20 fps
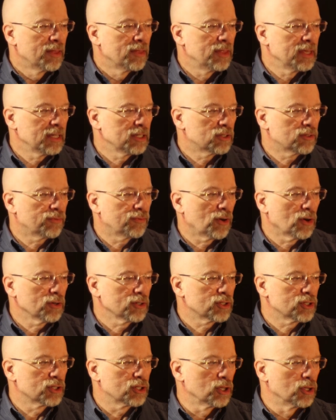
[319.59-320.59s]
These
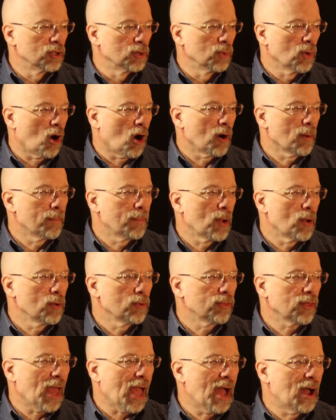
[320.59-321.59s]
first two are
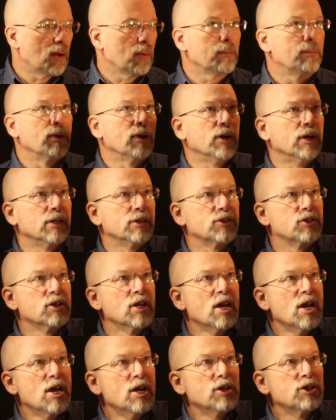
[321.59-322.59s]
both outputs.
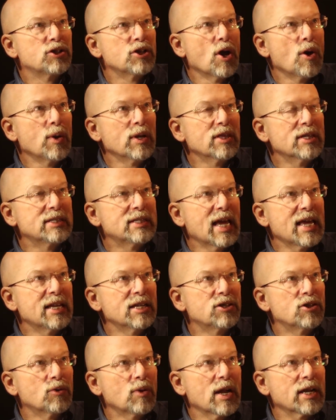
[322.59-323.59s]
So in the
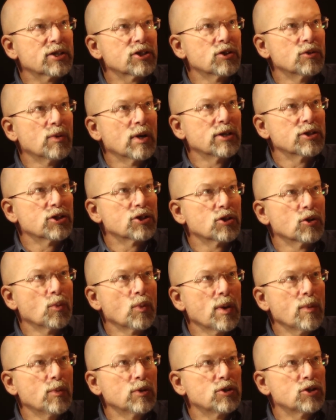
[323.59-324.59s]
data direction register,
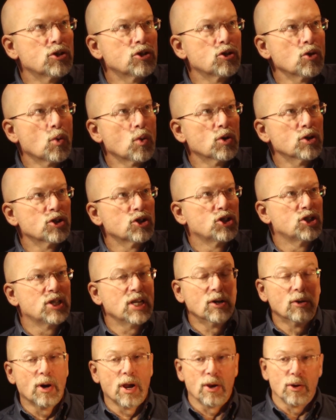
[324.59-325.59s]
we would store
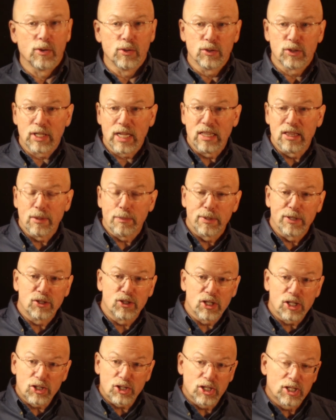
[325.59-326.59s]
zeros in the
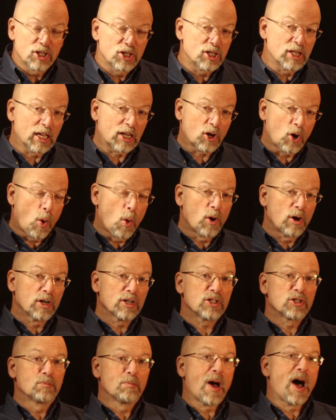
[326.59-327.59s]
positions that
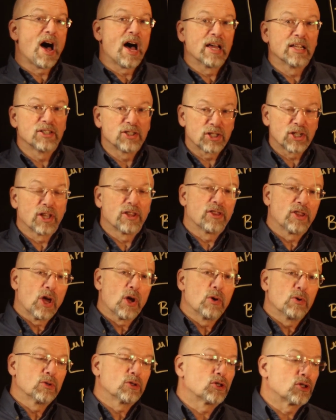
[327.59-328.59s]
correspond to
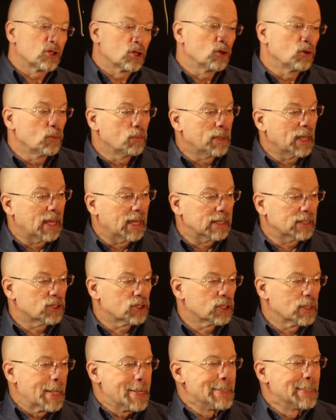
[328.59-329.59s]
those two
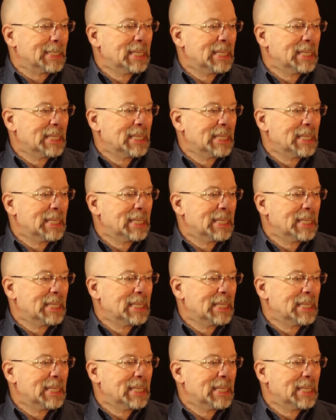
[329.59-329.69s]
bits.